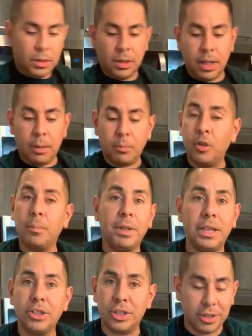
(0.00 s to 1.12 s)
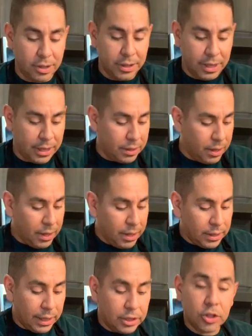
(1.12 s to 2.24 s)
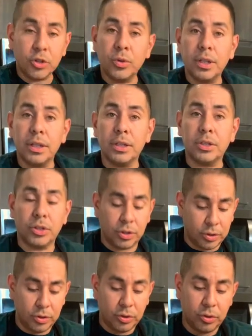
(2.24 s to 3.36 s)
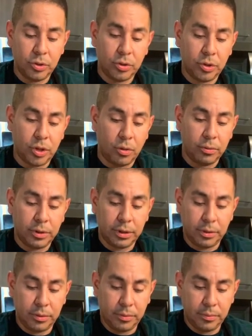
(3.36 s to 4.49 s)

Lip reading: Couple of pinches on that. Let's do the salt.